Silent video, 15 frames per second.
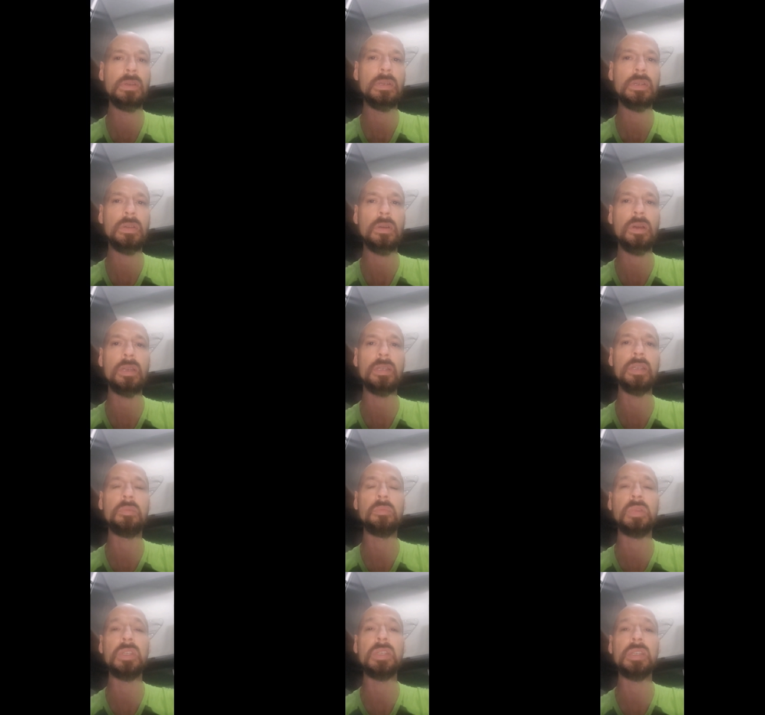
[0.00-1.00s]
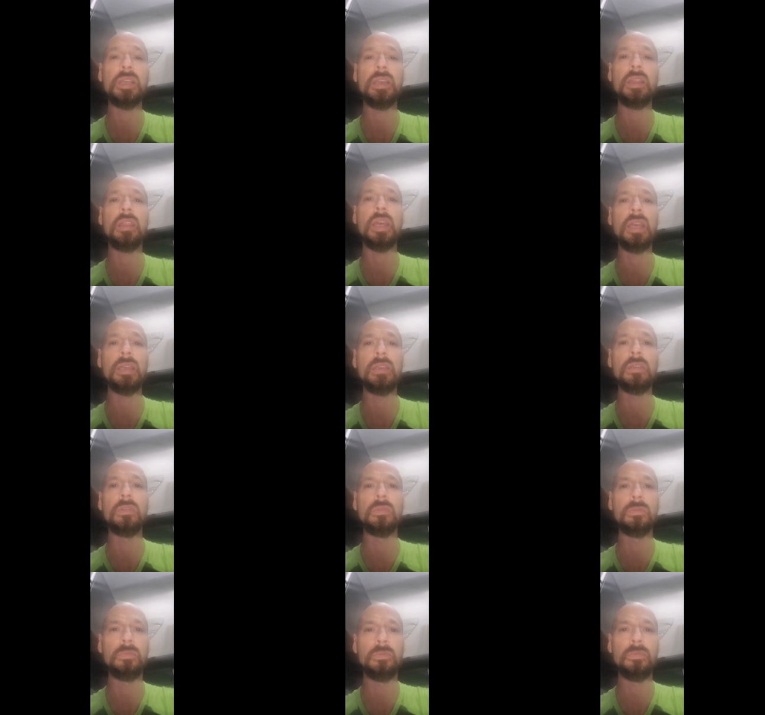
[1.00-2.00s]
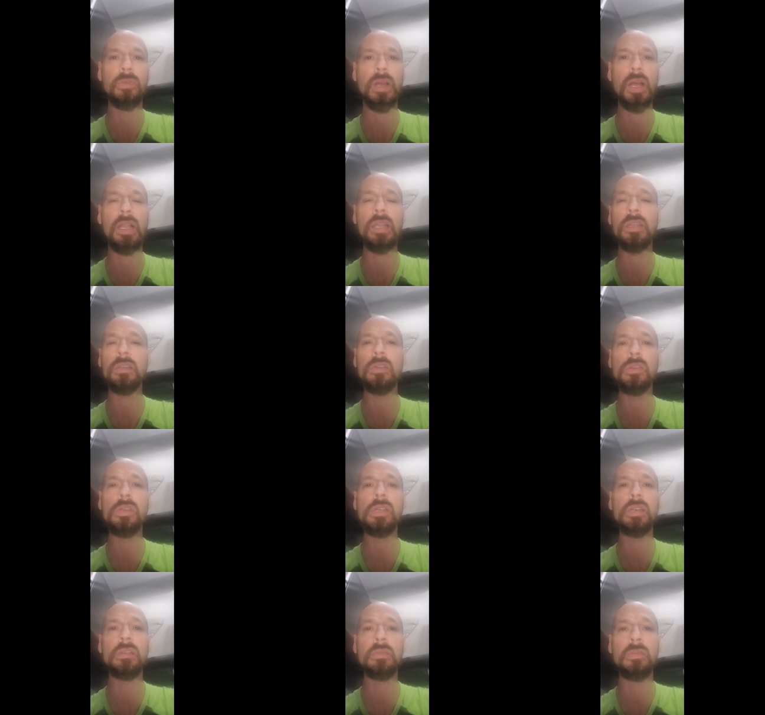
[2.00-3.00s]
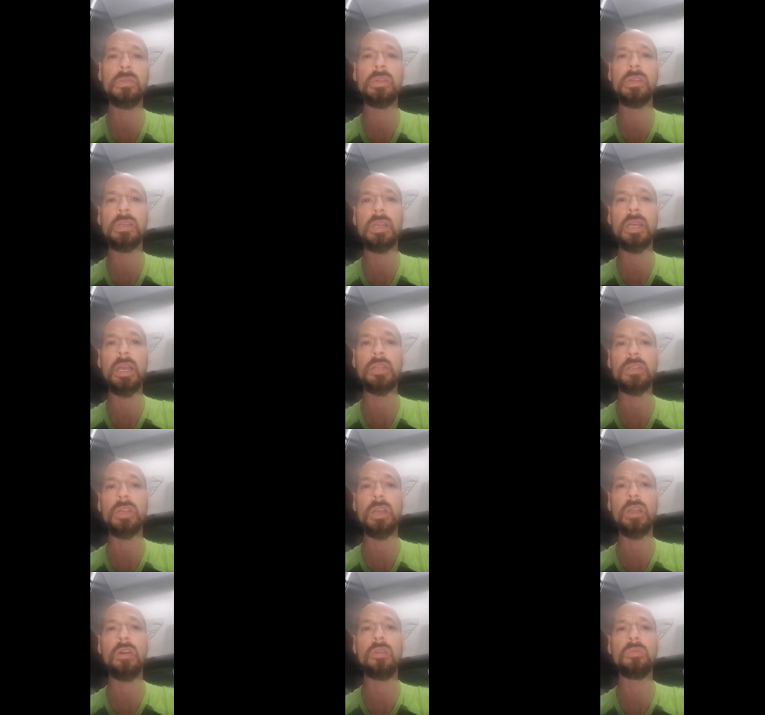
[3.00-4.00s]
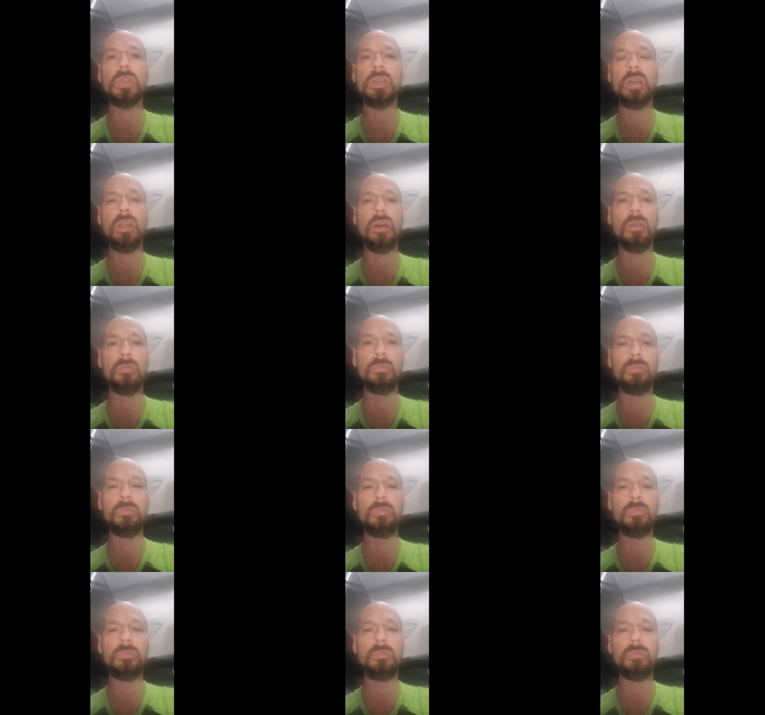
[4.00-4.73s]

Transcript: So I simply say thank you, hallelujah, and shalom, shalom.